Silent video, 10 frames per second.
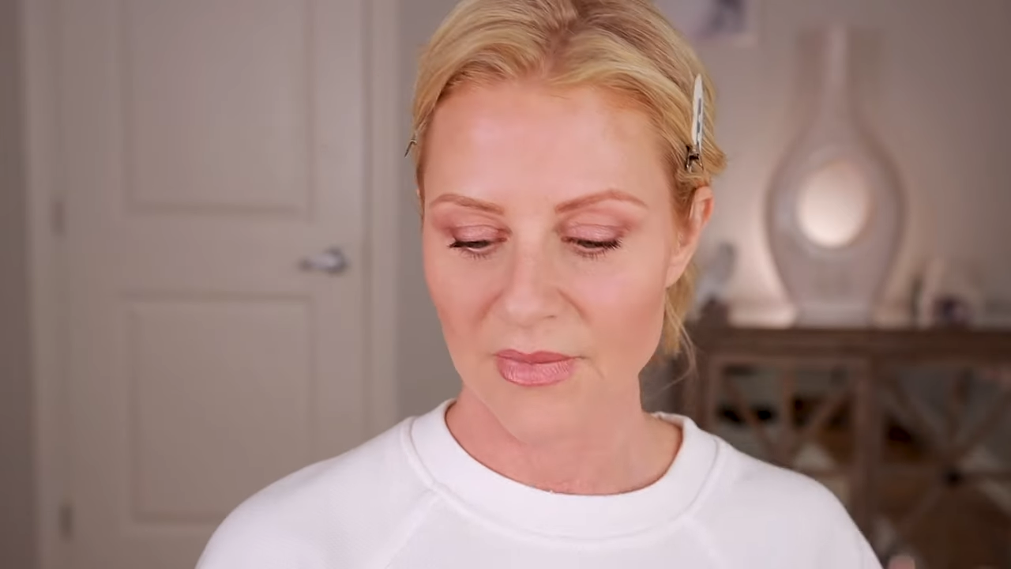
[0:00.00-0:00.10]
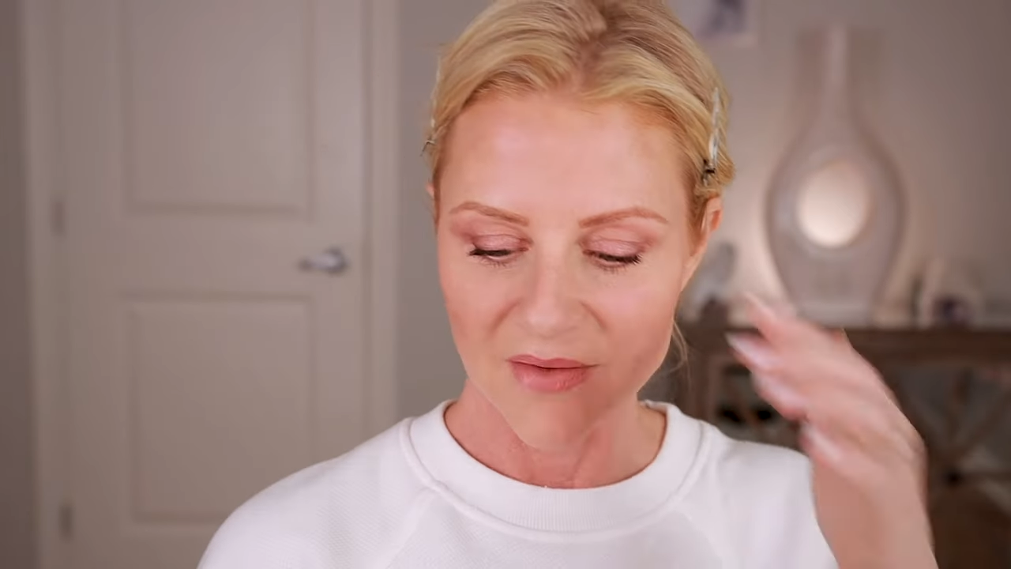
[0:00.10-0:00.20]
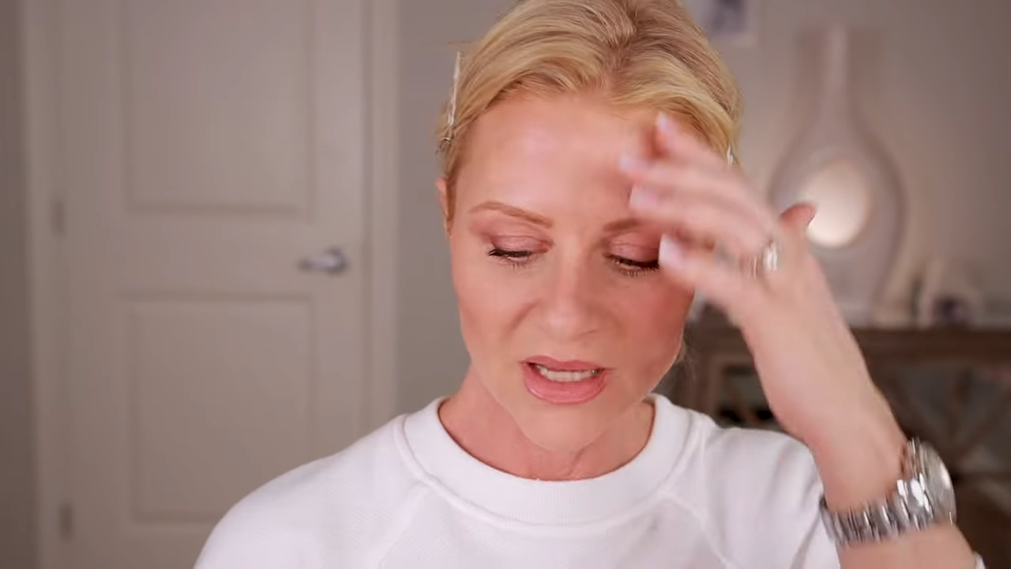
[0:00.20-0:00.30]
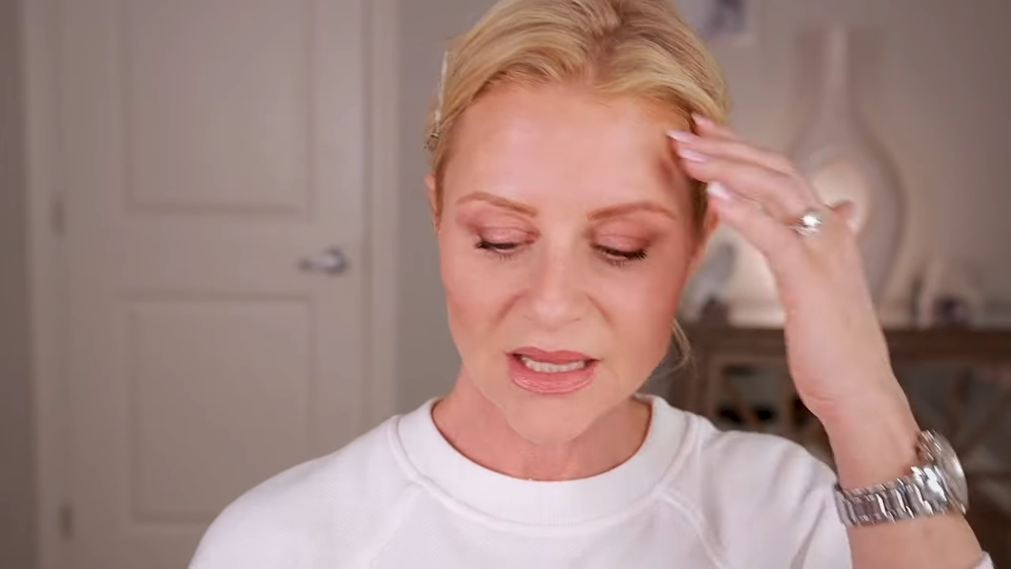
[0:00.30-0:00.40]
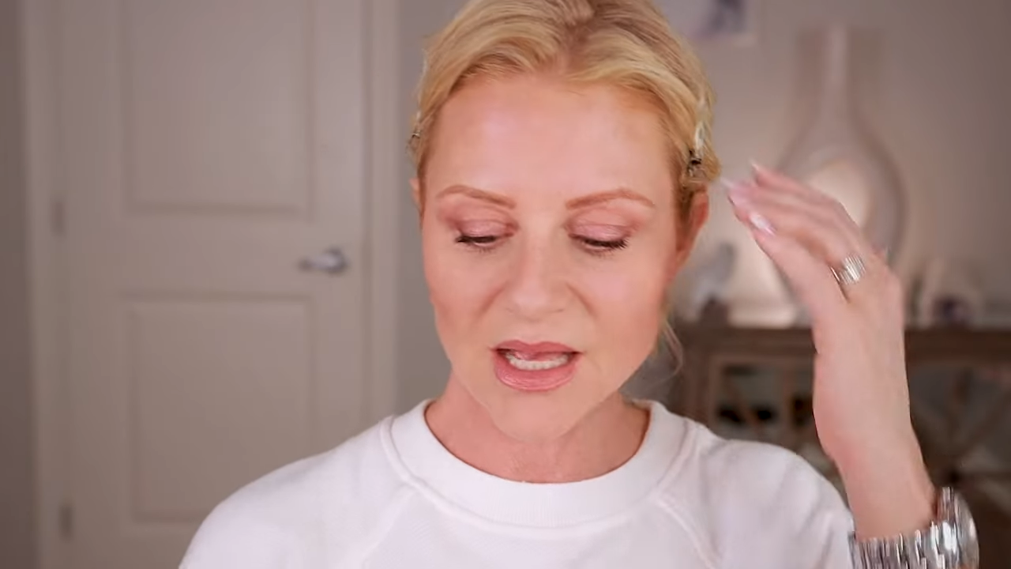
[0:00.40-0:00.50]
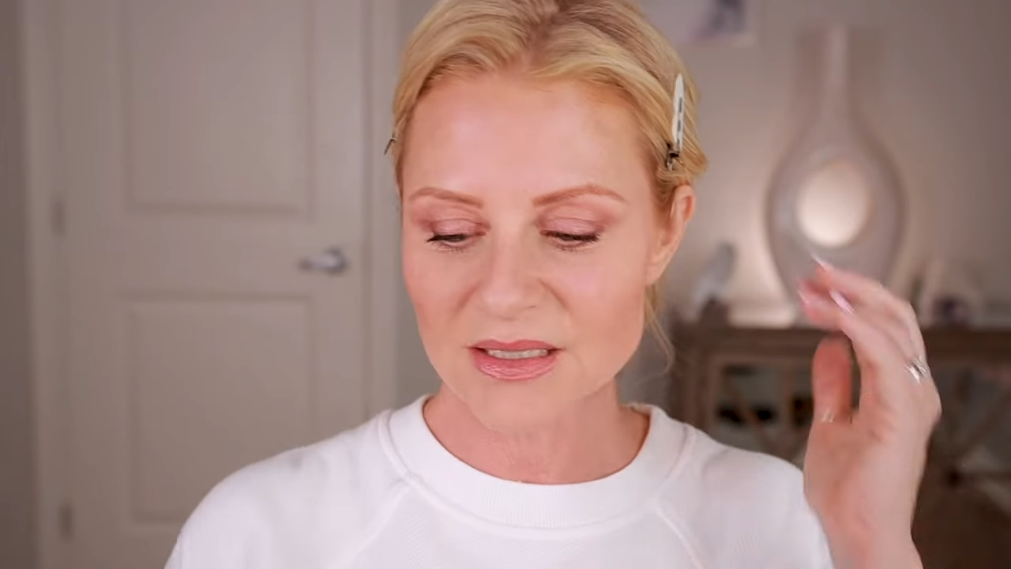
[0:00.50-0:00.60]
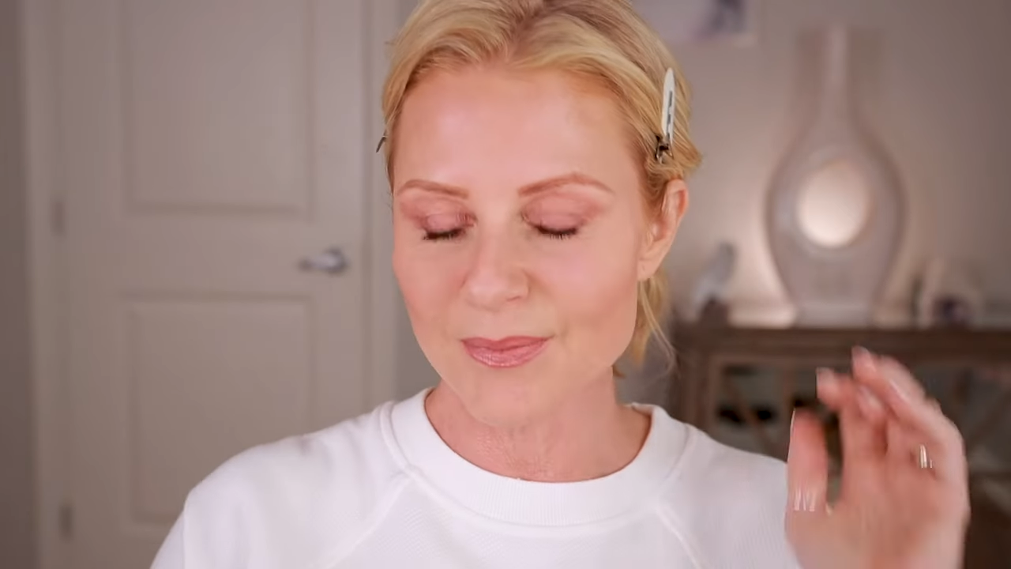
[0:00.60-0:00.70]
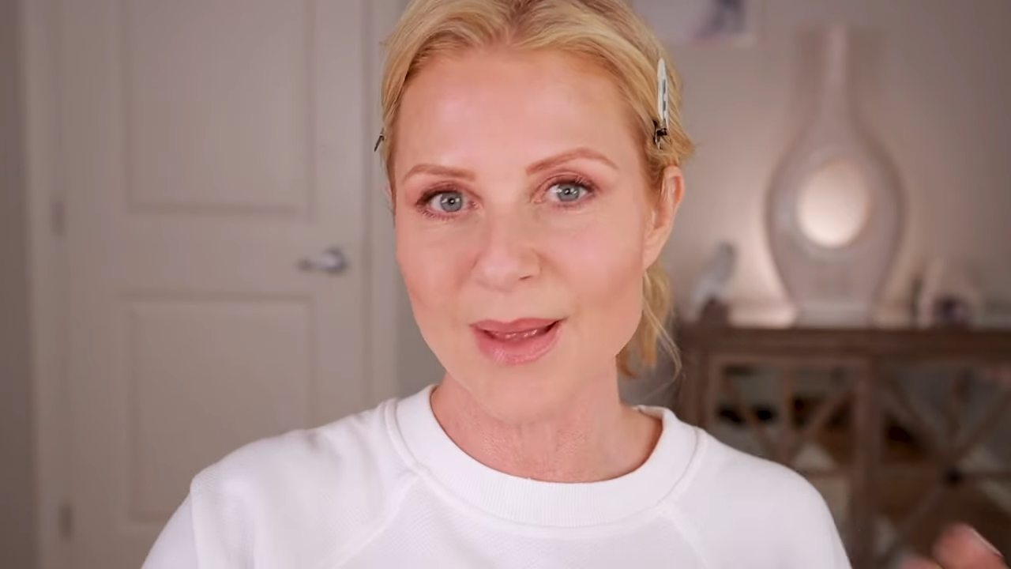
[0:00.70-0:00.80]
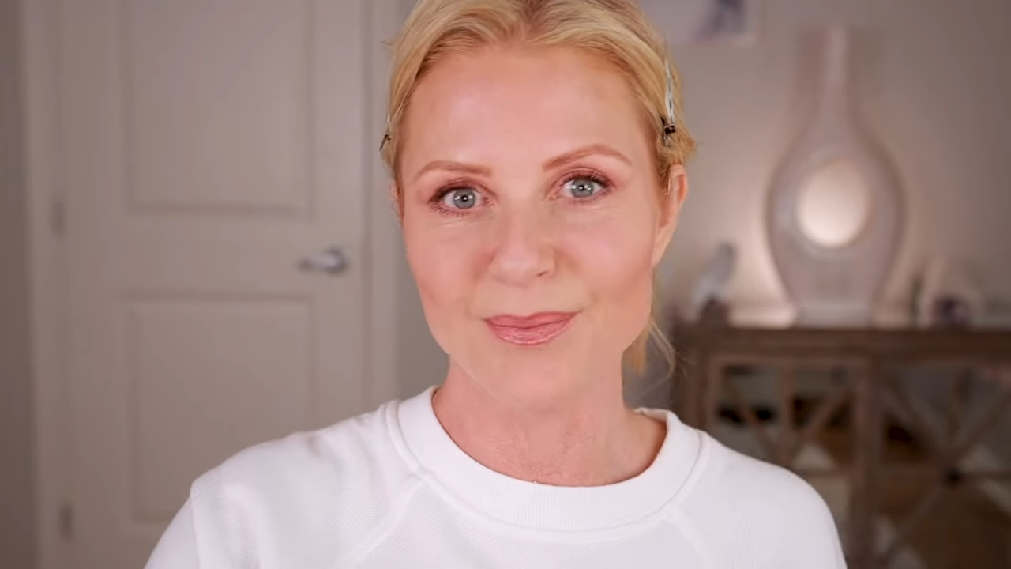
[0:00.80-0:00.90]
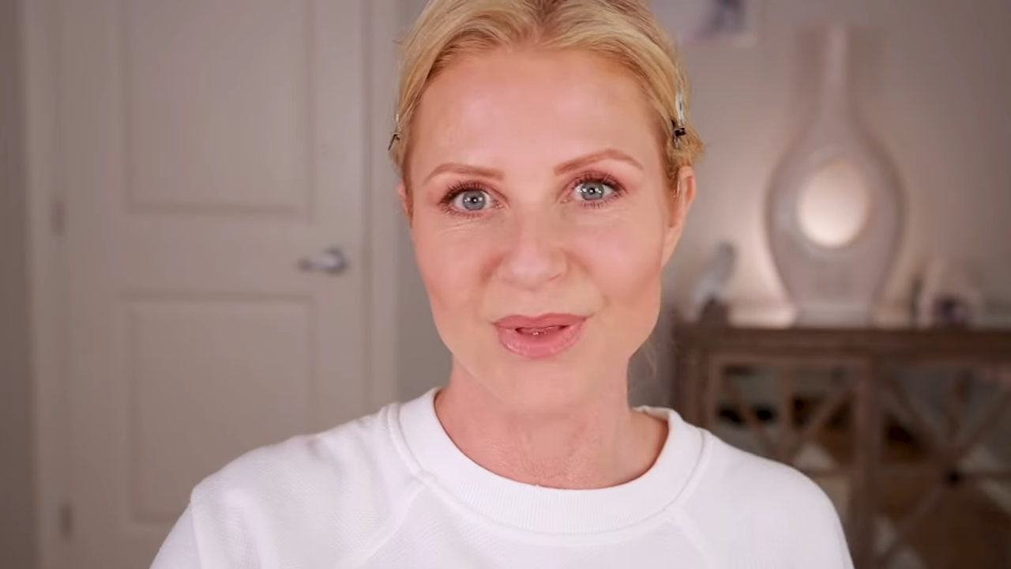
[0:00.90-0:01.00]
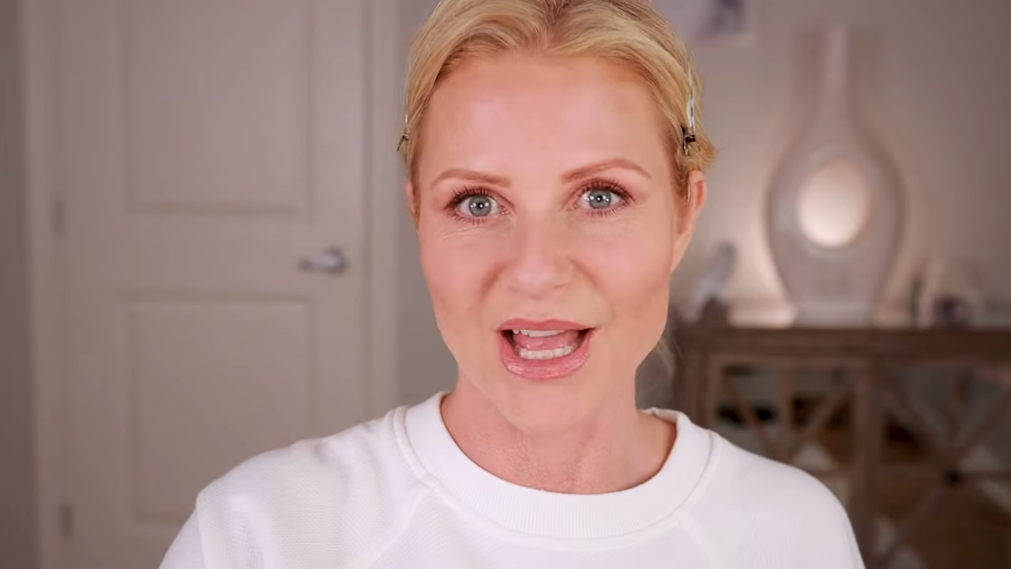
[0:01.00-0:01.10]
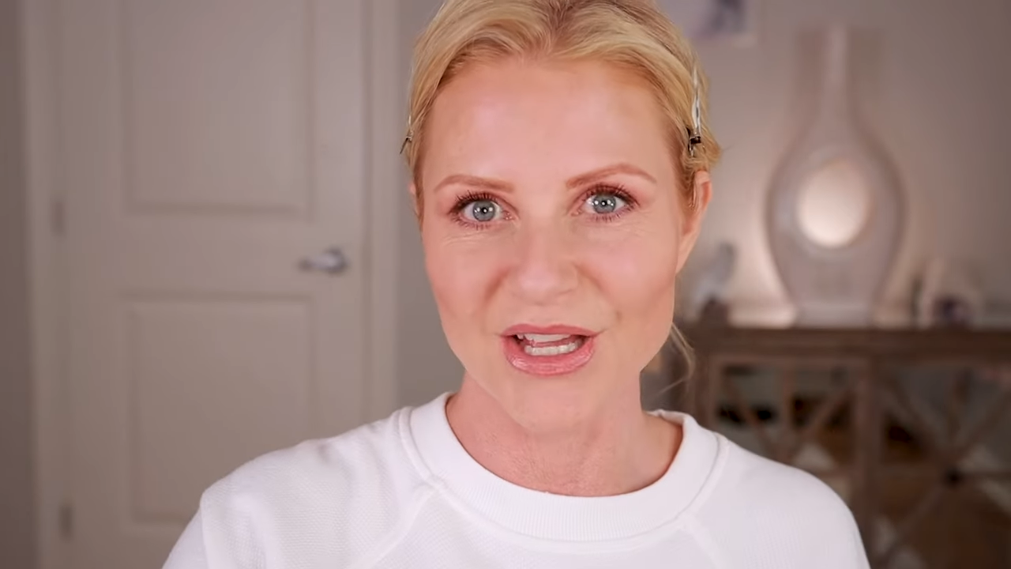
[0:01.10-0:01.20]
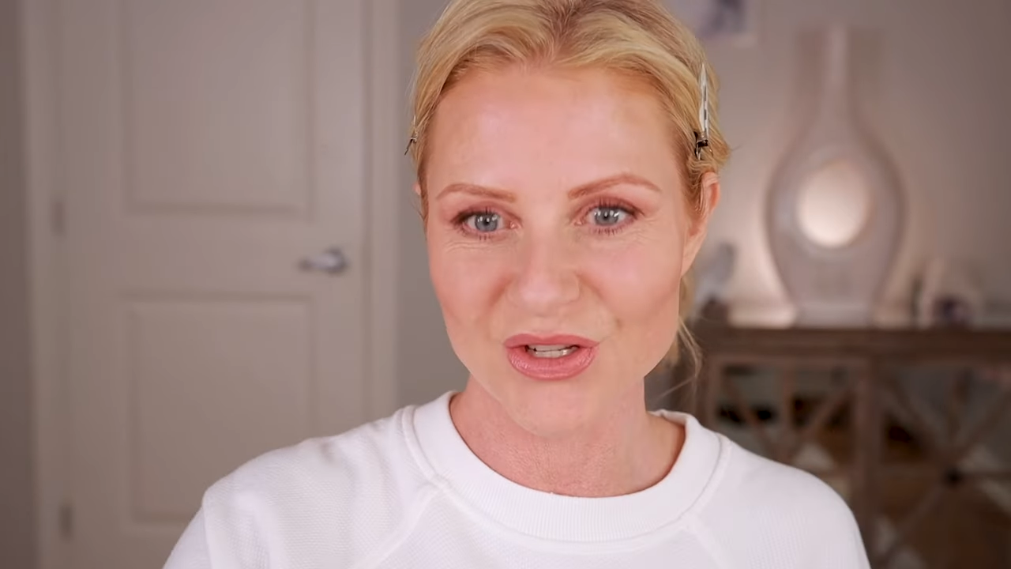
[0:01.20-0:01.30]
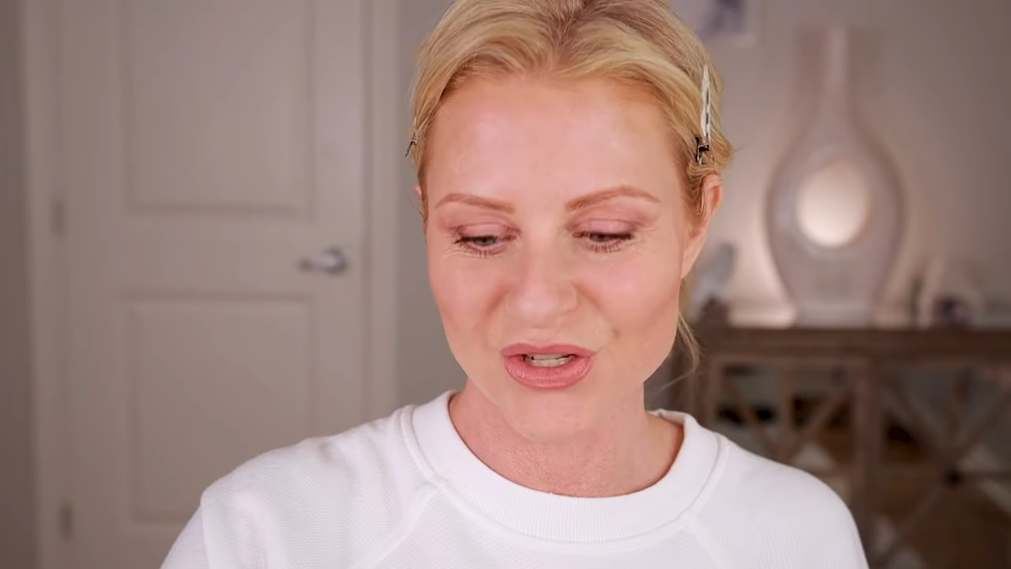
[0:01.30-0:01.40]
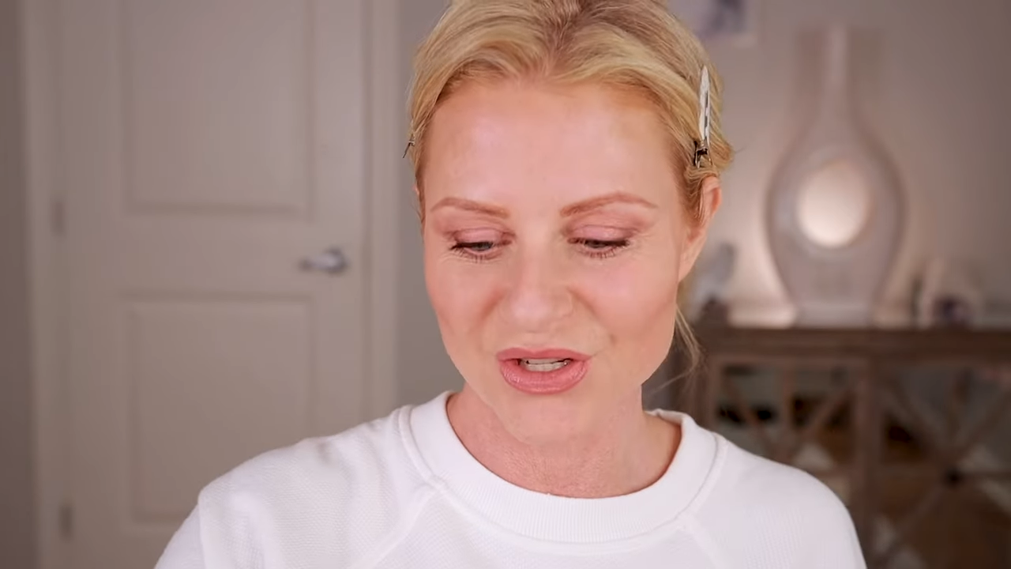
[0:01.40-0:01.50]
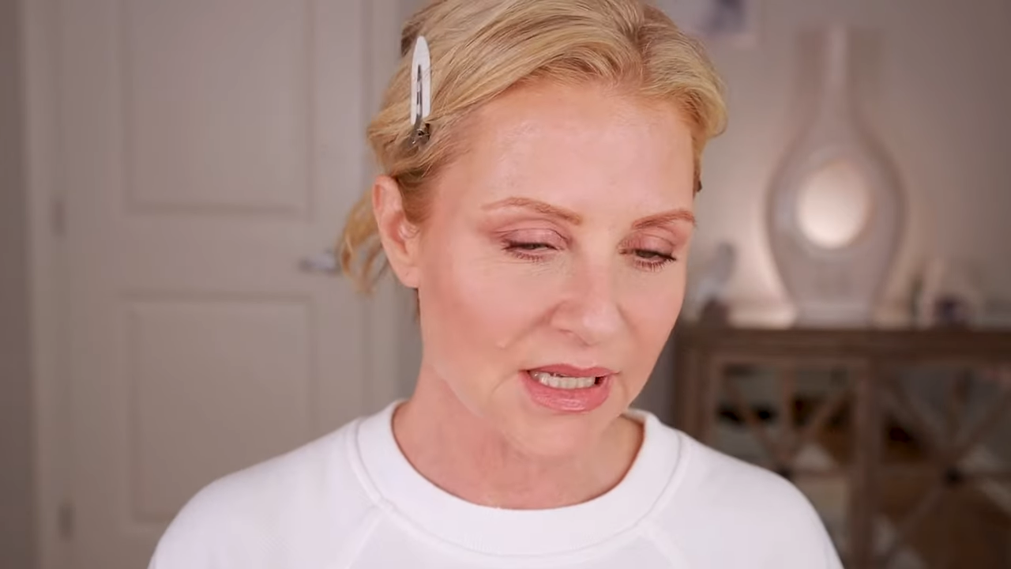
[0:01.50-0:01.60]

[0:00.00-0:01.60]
Have I lost my blush?